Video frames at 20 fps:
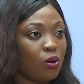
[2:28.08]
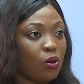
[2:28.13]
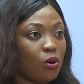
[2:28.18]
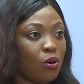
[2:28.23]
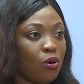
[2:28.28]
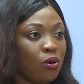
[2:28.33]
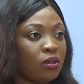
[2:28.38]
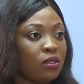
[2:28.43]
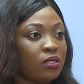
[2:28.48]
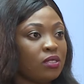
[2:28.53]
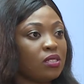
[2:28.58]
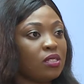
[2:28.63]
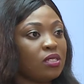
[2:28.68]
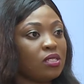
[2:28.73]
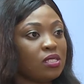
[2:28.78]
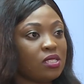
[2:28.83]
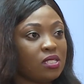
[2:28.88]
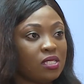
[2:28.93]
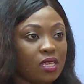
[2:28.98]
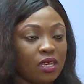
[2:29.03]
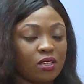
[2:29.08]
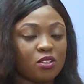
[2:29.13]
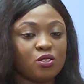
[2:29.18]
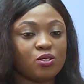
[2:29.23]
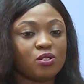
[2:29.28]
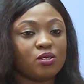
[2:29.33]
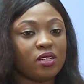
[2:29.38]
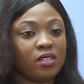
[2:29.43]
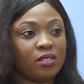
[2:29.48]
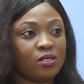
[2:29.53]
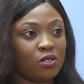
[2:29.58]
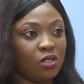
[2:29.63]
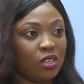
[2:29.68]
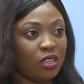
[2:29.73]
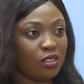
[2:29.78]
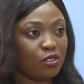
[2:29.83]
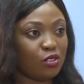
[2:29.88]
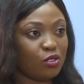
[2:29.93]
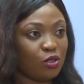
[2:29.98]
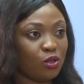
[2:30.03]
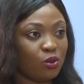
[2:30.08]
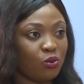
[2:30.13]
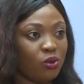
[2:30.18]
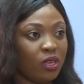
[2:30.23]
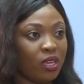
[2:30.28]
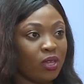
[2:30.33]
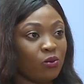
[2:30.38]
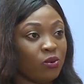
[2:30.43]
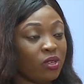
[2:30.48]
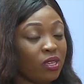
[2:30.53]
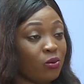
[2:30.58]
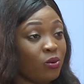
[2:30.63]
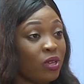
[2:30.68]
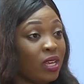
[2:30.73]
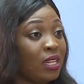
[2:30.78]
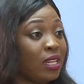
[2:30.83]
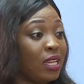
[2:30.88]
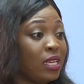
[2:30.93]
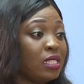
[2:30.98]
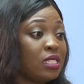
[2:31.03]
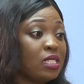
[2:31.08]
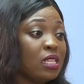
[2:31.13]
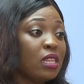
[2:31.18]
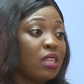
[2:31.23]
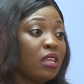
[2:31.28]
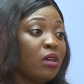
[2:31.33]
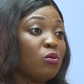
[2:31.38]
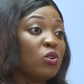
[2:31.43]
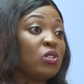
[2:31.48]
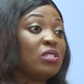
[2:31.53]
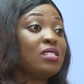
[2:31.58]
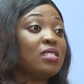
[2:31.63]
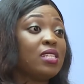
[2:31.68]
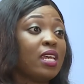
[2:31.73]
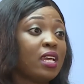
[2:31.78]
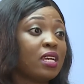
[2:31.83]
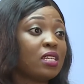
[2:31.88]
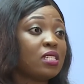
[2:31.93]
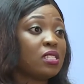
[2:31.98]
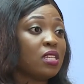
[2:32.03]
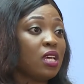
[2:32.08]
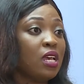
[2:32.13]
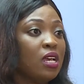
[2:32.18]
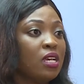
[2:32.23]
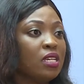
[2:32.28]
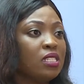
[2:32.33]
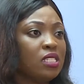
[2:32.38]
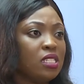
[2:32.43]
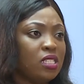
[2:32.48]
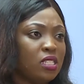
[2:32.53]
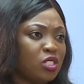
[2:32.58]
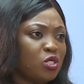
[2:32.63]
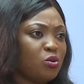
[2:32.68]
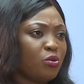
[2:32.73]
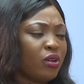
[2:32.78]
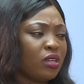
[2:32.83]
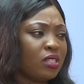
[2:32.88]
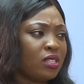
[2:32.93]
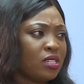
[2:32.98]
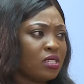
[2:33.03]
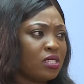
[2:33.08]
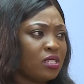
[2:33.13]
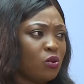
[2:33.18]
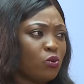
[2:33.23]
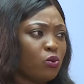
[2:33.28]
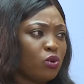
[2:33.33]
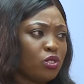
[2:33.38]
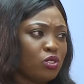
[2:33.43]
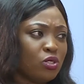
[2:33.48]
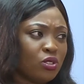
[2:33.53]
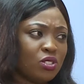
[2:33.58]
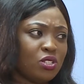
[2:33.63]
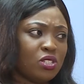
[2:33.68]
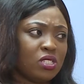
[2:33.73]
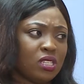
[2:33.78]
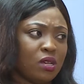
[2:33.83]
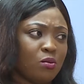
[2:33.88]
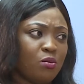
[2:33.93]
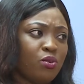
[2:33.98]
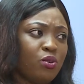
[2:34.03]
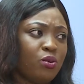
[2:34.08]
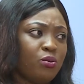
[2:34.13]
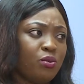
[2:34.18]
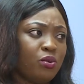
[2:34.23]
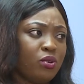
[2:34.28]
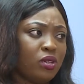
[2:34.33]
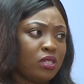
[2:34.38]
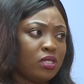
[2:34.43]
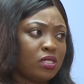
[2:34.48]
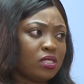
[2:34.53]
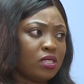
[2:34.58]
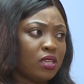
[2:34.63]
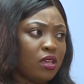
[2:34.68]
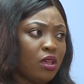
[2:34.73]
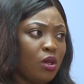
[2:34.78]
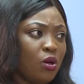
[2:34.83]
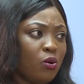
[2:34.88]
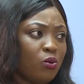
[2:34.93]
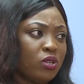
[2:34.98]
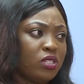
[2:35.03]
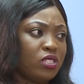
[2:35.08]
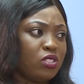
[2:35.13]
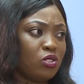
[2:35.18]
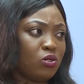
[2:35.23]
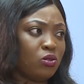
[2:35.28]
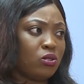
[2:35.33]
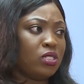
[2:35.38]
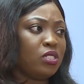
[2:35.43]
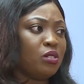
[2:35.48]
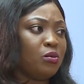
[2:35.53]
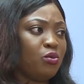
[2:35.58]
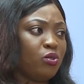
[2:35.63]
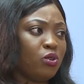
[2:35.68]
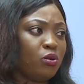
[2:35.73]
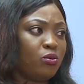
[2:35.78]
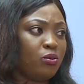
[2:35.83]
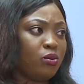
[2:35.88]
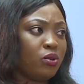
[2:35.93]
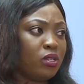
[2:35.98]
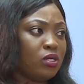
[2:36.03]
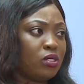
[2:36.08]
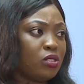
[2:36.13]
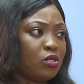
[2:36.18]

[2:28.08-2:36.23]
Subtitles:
on sexual education. We enlighten them on sex, teenage pregnancy, what touch is appropriate, what is not appropriate.